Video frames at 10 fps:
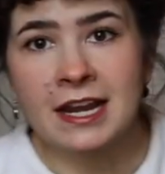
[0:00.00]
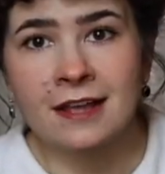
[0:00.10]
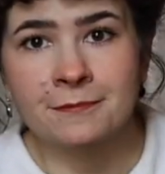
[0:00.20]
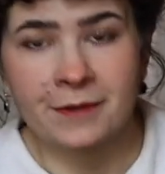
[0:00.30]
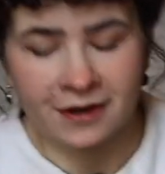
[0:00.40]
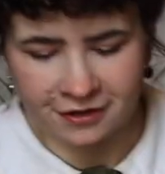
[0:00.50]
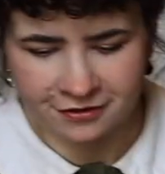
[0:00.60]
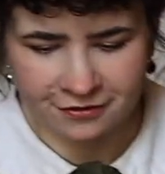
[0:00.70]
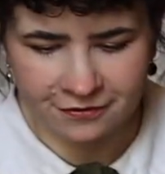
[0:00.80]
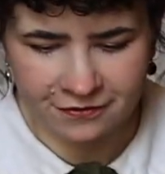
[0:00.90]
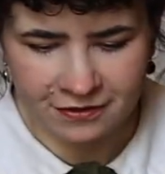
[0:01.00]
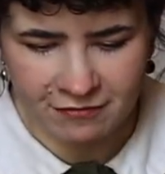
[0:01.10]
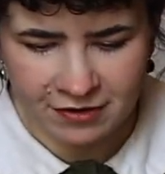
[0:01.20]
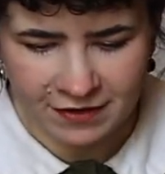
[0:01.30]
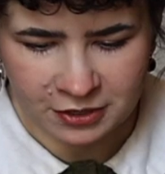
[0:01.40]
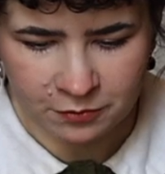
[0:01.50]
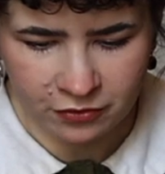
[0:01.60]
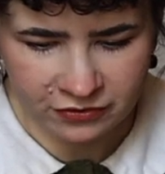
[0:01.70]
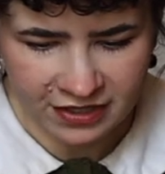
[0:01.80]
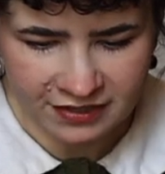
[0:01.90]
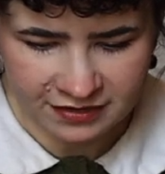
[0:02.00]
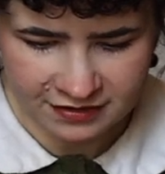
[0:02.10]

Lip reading: last part of the renovation process.